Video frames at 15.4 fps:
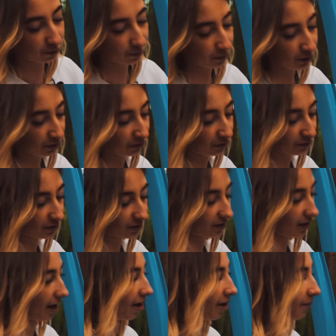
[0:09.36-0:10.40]
removes
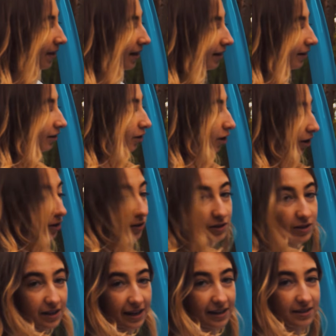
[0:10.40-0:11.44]
and goes
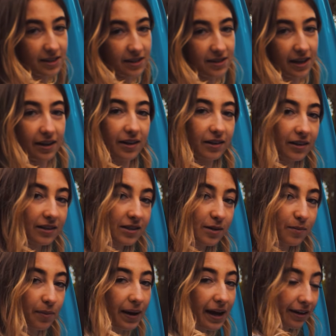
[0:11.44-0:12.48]
as the second
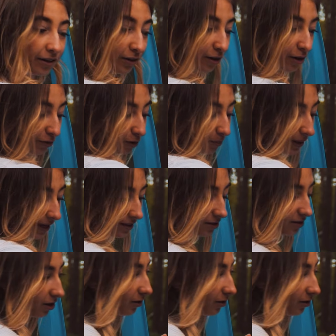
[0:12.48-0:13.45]
panel of the bed. So